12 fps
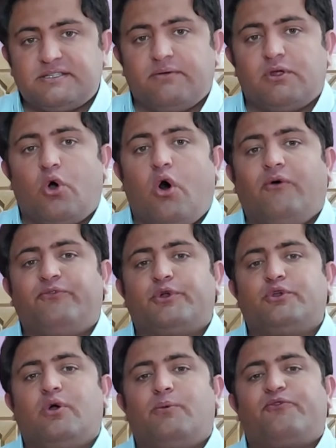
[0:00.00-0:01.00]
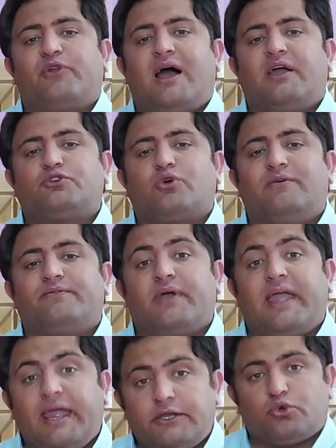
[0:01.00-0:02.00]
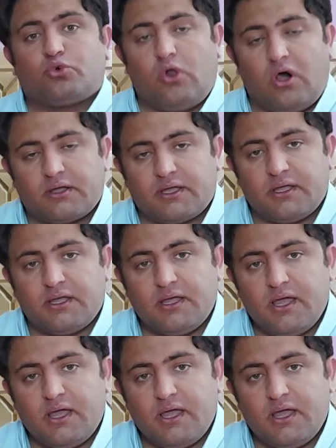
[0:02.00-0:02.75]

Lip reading: they will offer you a flight of 8 o'clock.